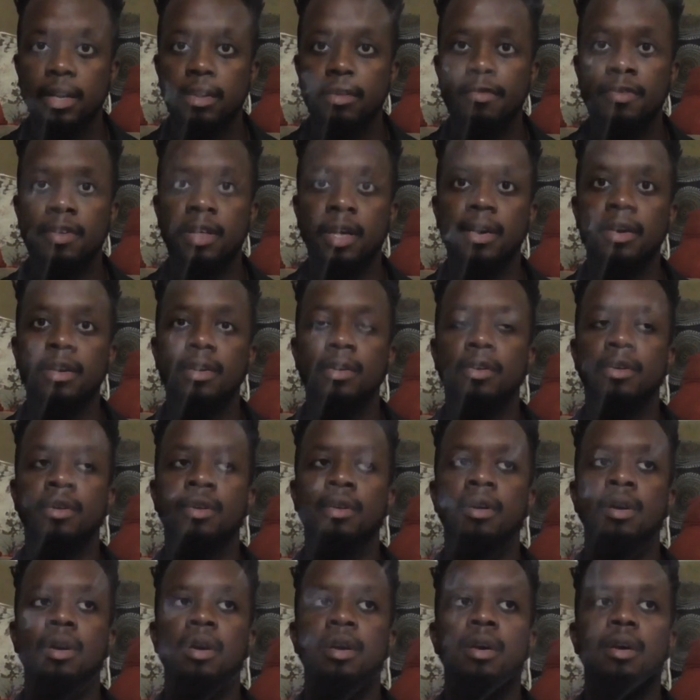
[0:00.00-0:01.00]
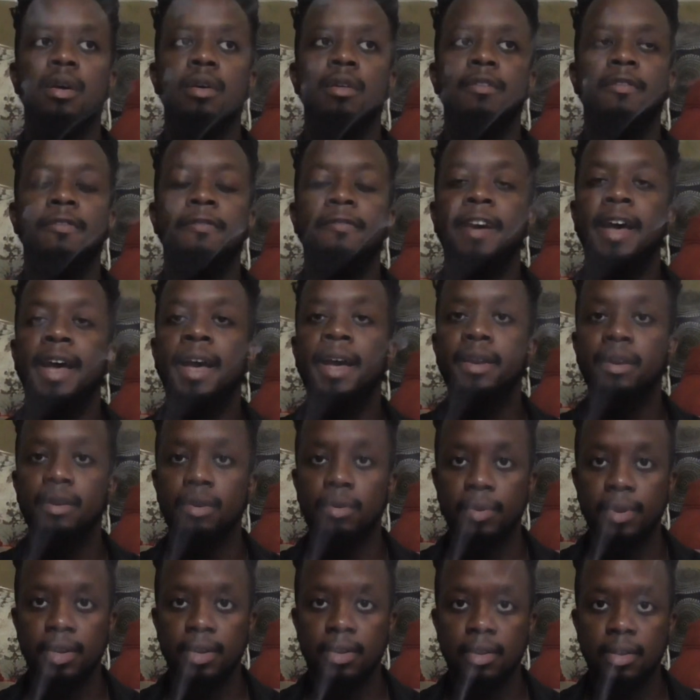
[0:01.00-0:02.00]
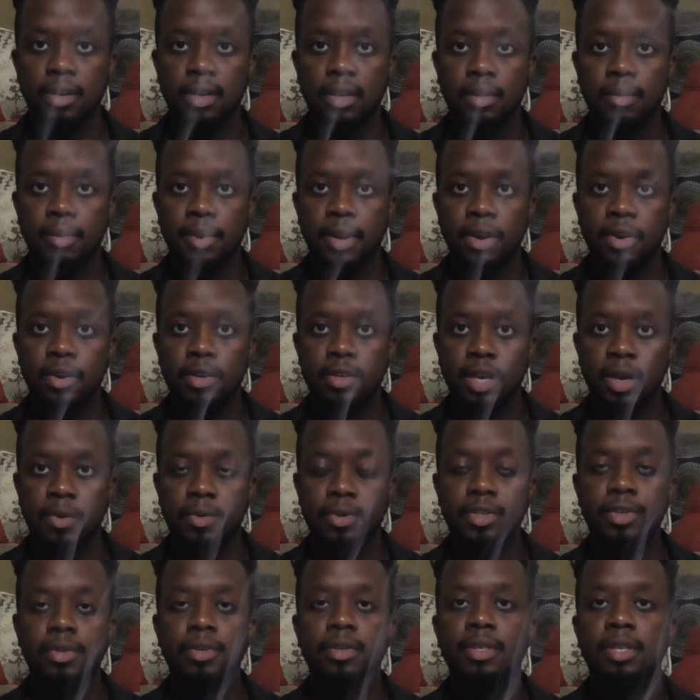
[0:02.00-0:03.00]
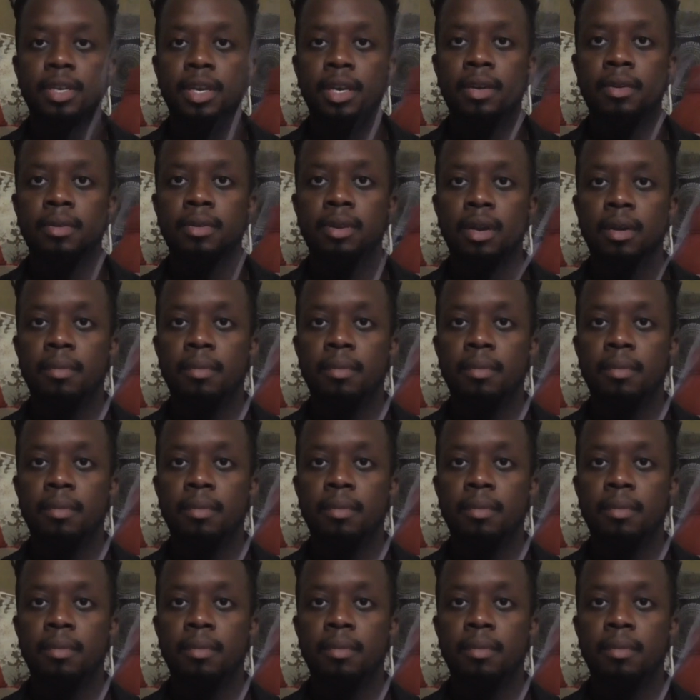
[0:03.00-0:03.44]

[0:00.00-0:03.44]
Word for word: Do you feel like you're fat when you look in the mirror? Is that what you see?